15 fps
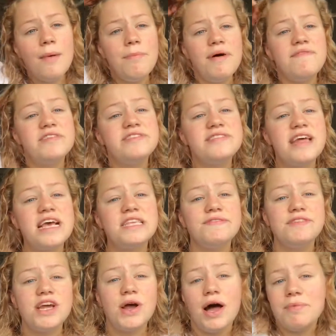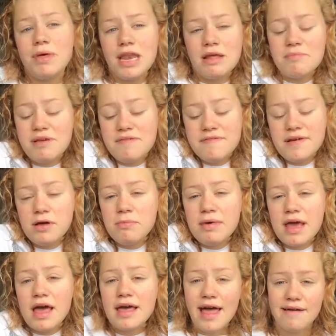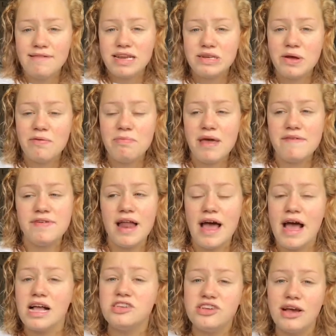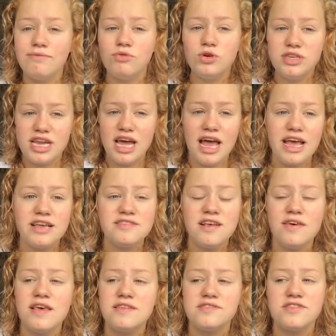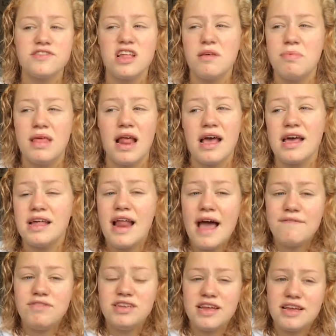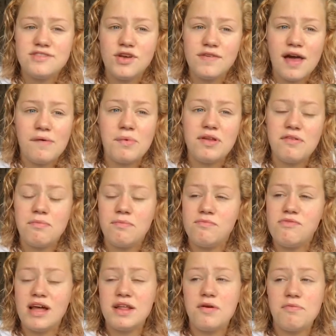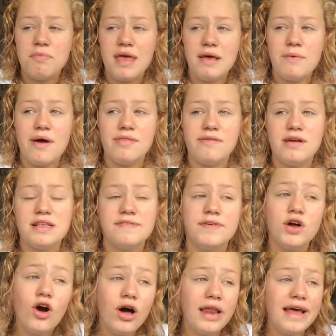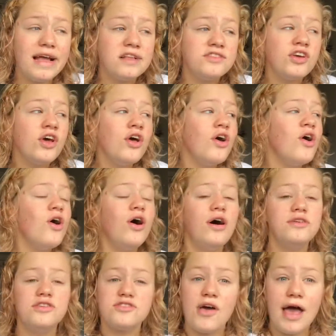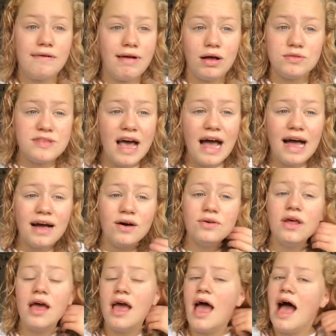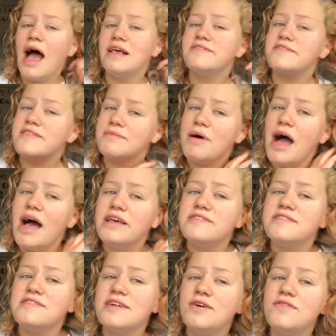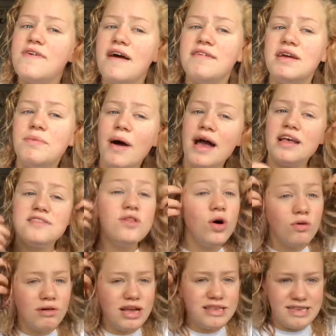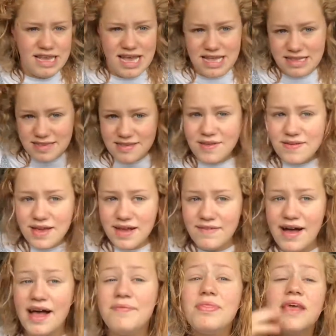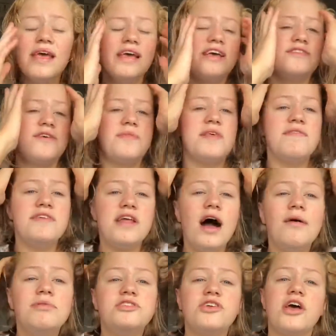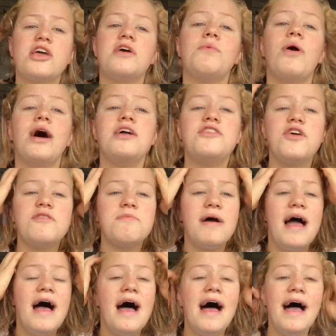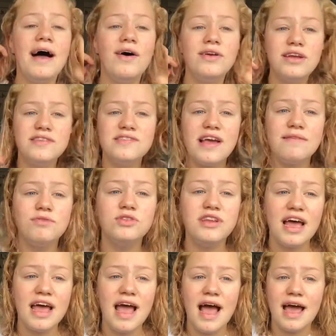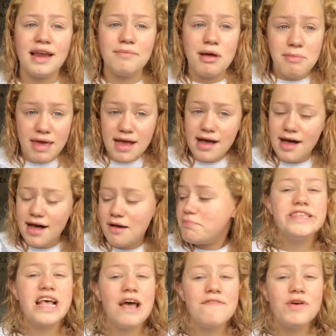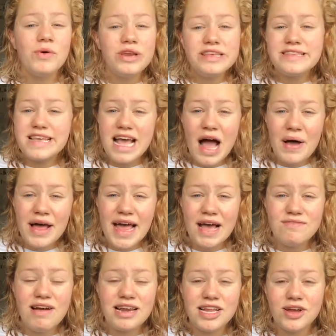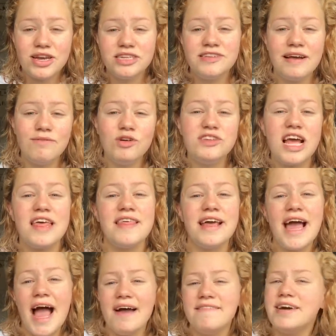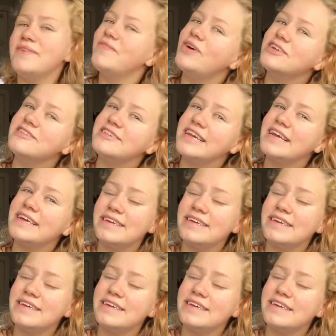But for today's video I'm going to be filming a get ready with me for like a general day. So this is just going to be like an everyday sort of get ready with me, whether it's for college or just going around town. As you can see, my hair is still very wet. It's not greasy, it's soaking wet. So in this video I'll be showing you what I do with my hair on a general day and my makeup. So if you want to see how I get ready on a general day, then carry on watching.